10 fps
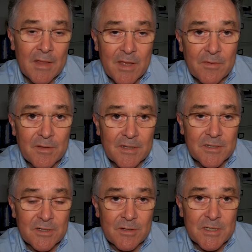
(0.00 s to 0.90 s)
The other thing
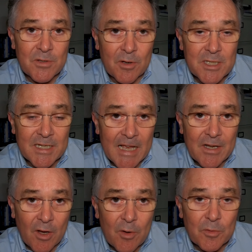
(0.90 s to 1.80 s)
to do is not to
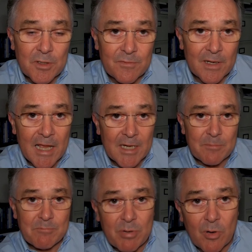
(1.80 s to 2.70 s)
get hold of the leg
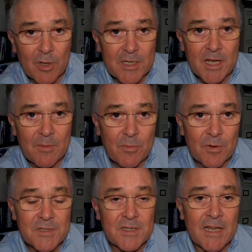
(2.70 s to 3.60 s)
and pull it
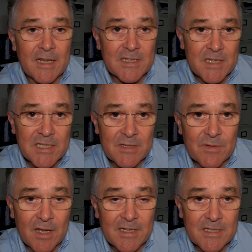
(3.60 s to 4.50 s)
upwards in excess
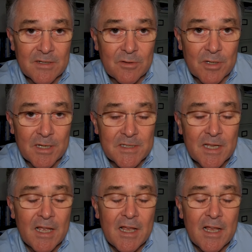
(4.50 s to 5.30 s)
of 90 degrees.